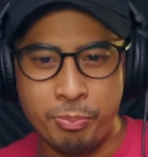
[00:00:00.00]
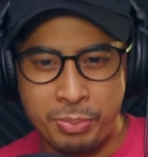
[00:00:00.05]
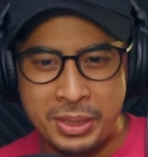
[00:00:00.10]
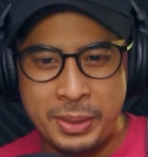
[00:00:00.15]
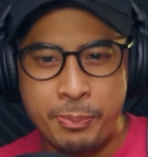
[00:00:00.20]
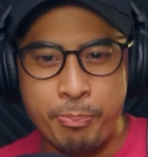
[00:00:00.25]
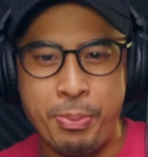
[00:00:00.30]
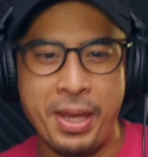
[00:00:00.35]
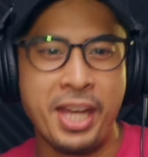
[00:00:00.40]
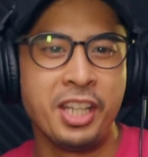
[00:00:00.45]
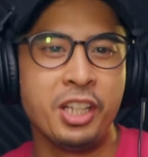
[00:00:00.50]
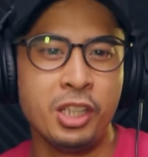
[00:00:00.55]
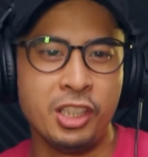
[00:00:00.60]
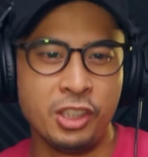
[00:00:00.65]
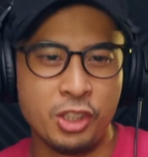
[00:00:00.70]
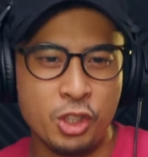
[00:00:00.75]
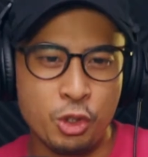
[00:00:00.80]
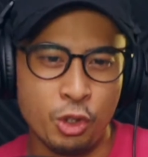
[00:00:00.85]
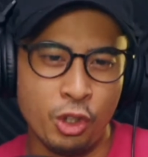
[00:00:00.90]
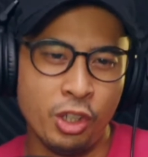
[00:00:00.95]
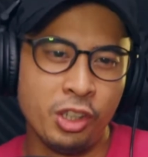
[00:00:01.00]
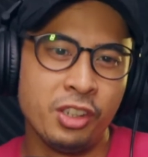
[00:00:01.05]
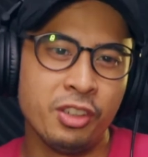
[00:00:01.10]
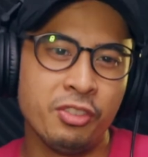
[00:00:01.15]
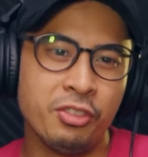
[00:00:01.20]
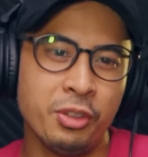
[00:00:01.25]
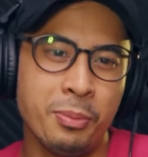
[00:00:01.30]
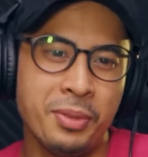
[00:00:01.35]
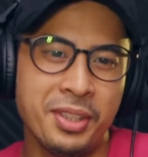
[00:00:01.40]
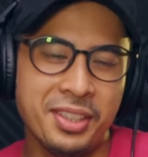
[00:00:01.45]
be better and stronger
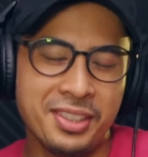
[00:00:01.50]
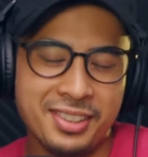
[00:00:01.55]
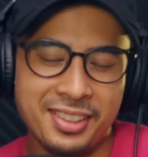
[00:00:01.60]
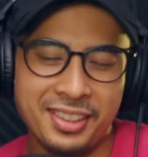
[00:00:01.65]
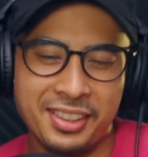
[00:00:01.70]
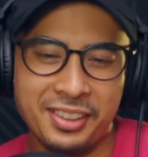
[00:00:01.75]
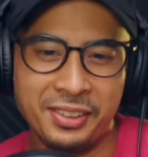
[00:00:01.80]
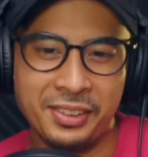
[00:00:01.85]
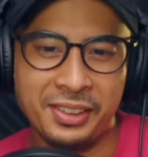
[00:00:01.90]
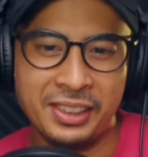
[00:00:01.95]
from this? So,